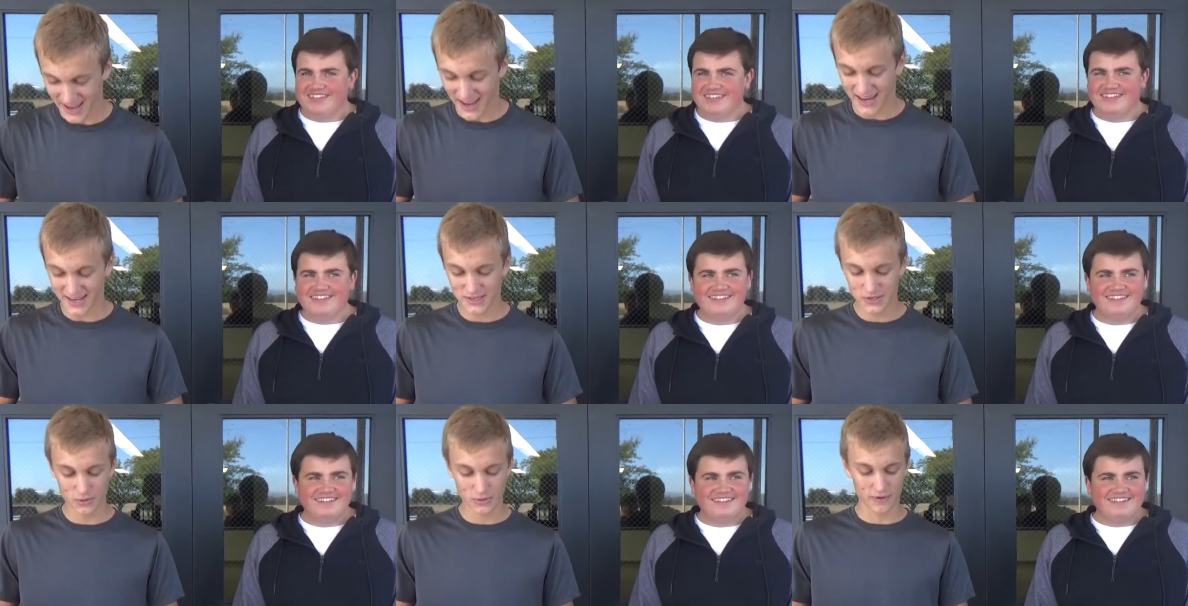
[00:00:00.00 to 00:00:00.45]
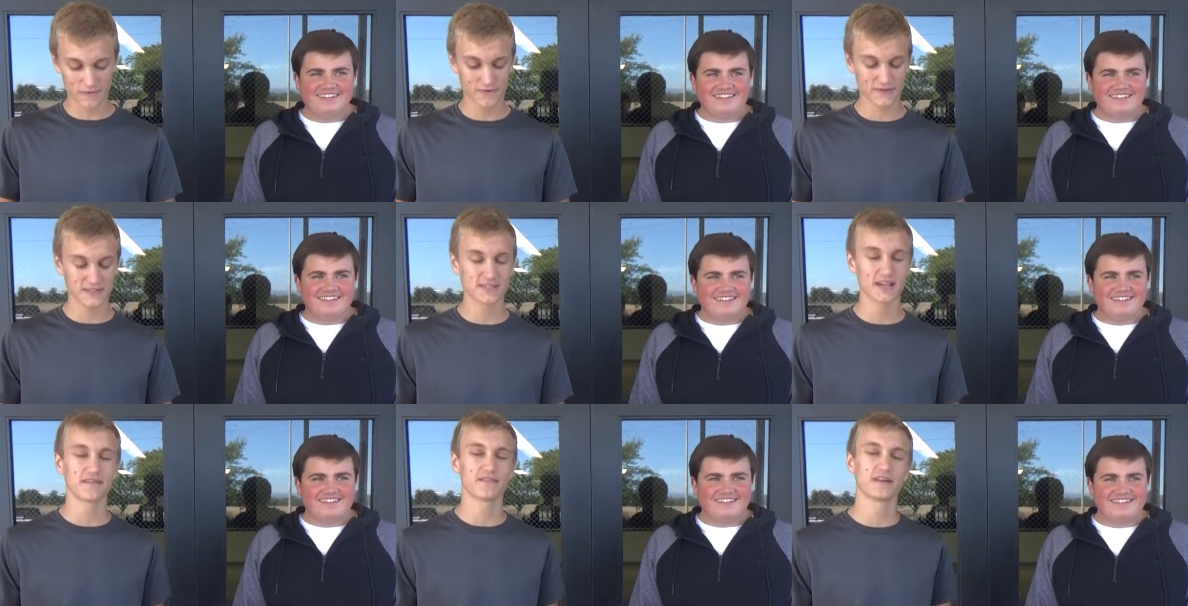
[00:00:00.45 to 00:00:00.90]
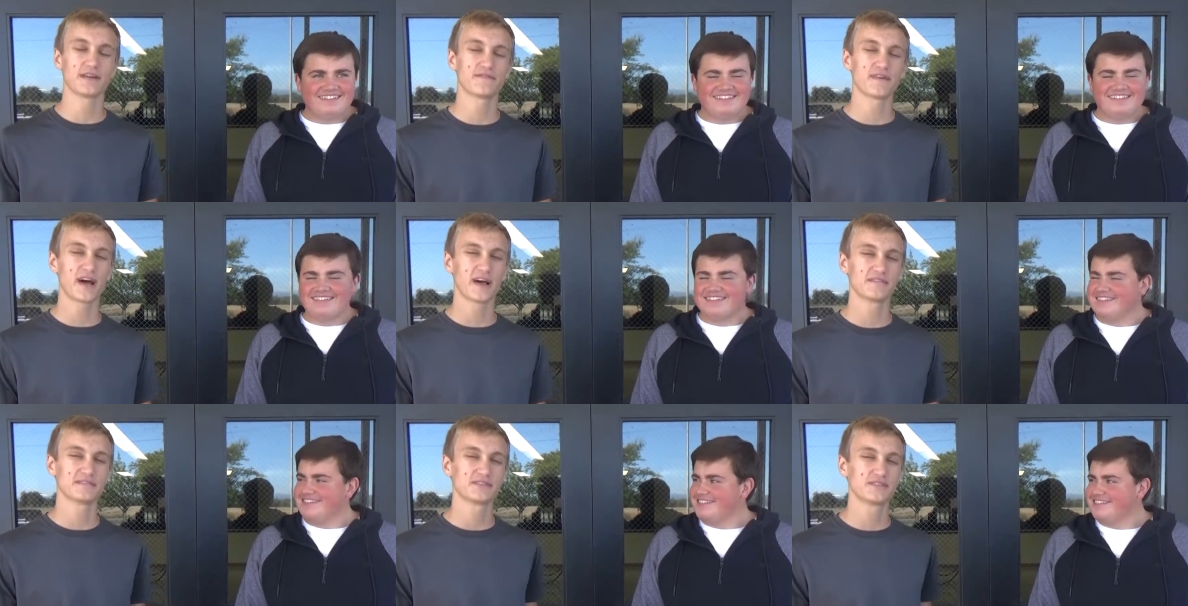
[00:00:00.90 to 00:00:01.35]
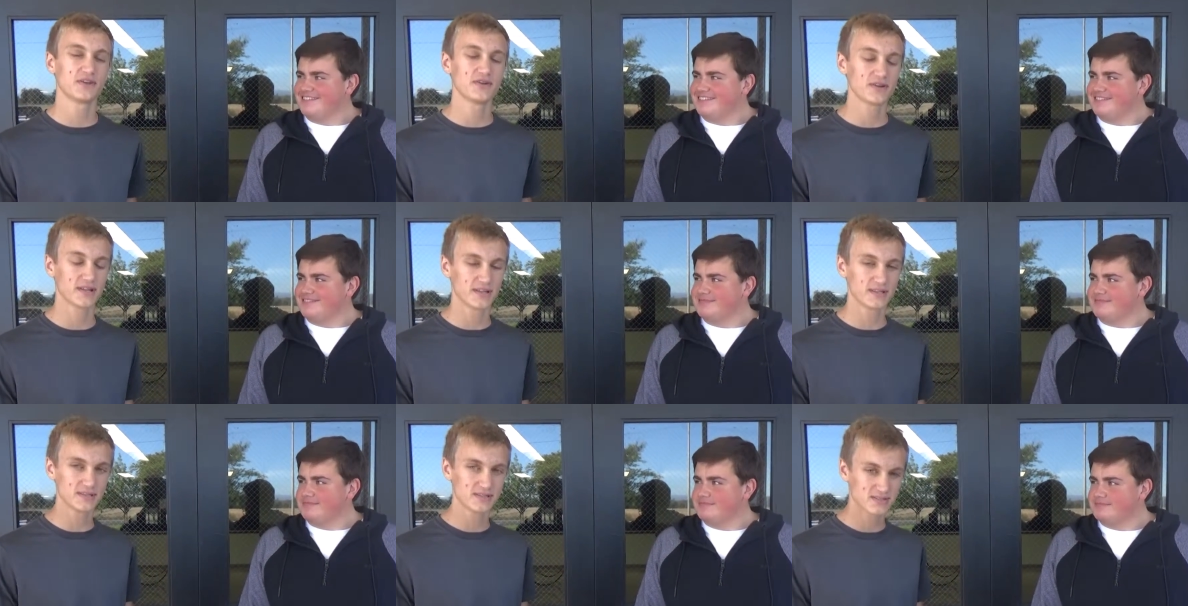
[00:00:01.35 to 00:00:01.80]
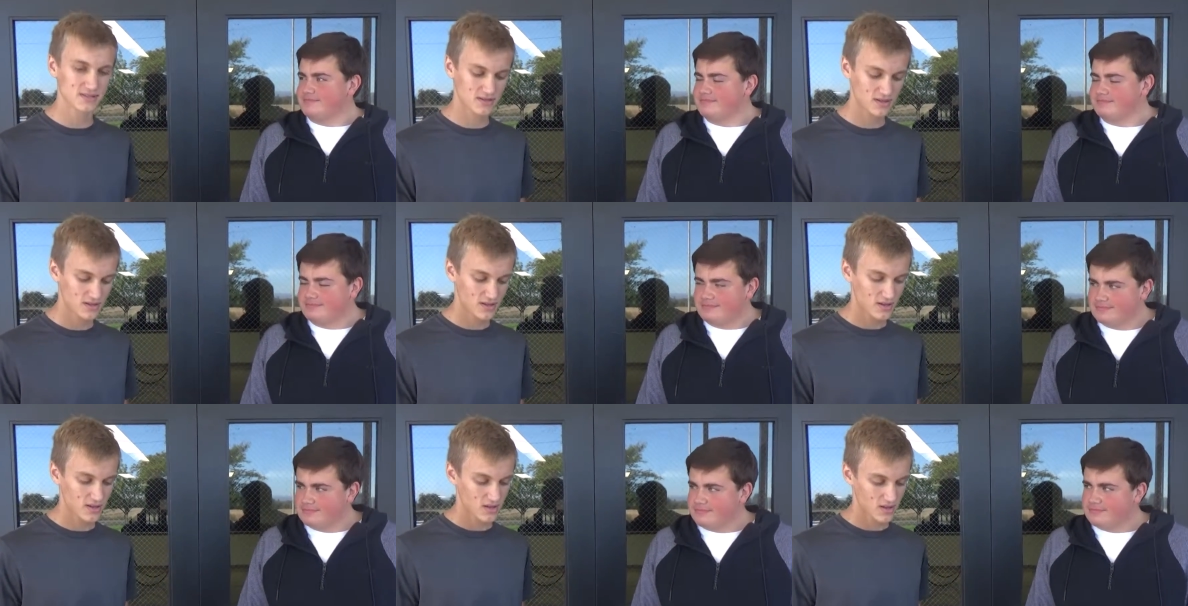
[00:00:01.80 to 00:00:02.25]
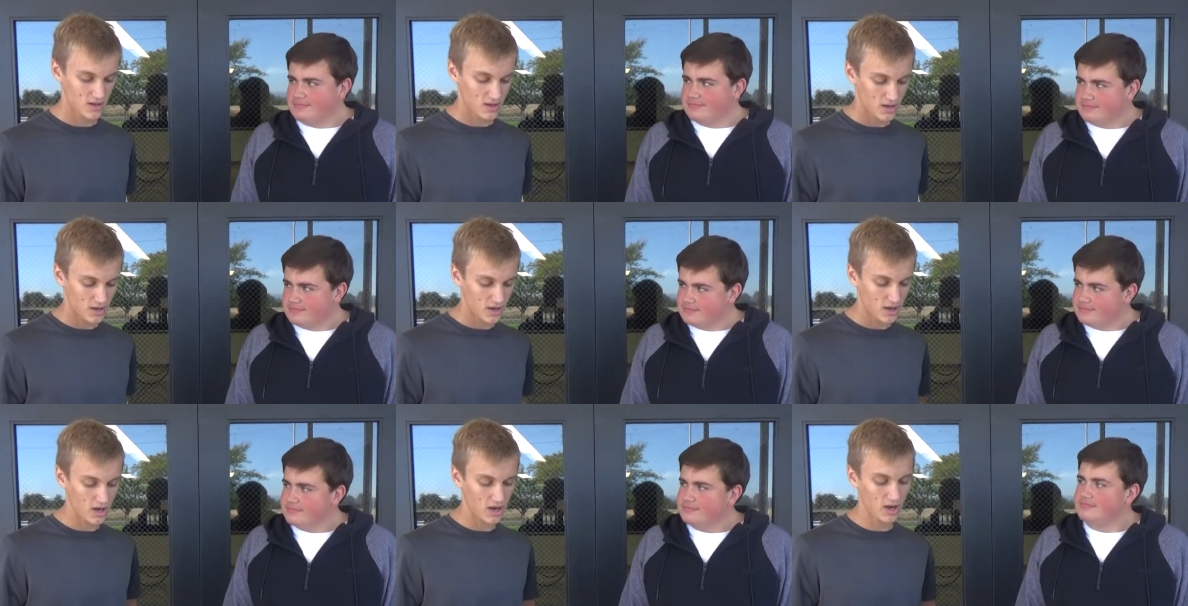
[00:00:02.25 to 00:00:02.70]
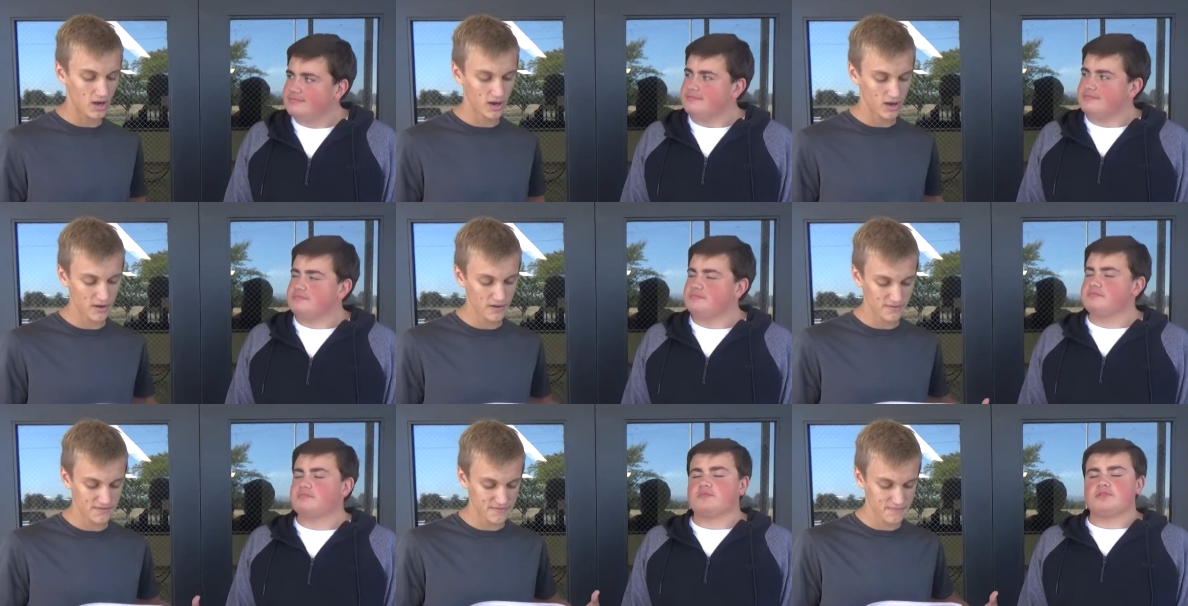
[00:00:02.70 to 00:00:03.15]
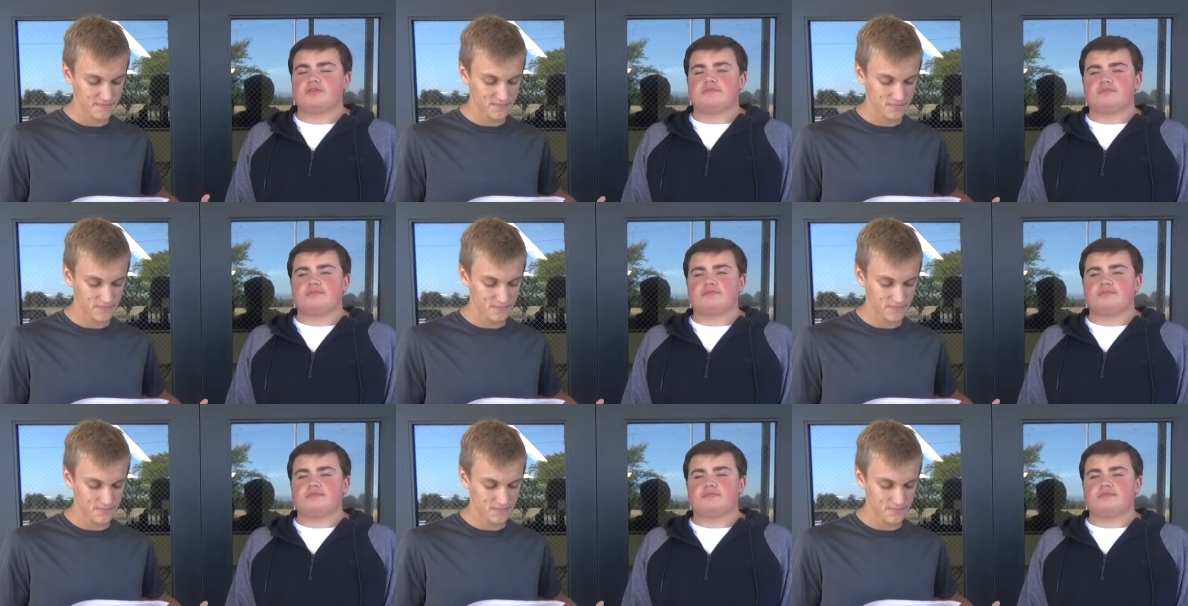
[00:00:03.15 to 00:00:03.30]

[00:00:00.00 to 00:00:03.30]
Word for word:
Speaker 1: a tour for 75 students of,